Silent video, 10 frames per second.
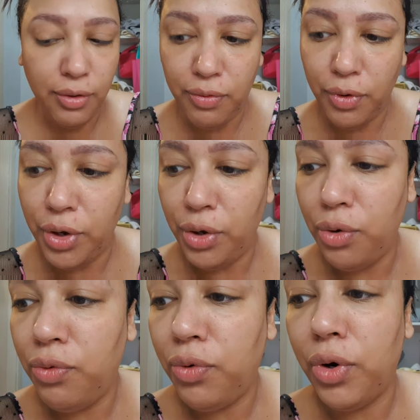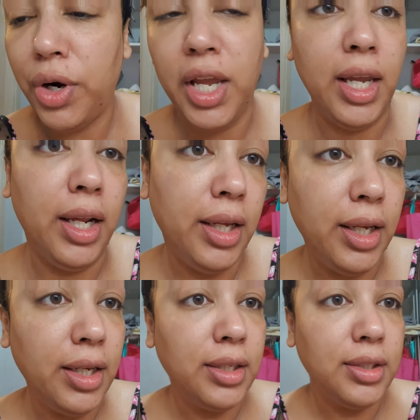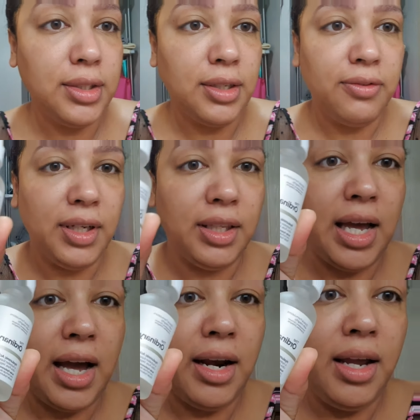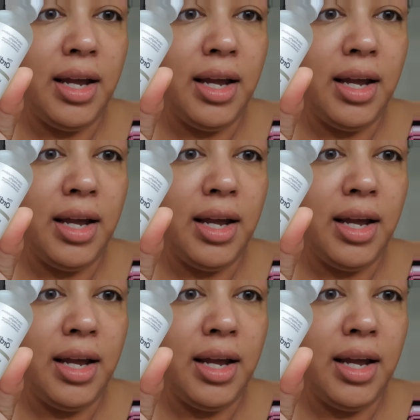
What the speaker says: for you for healing and stuff like that.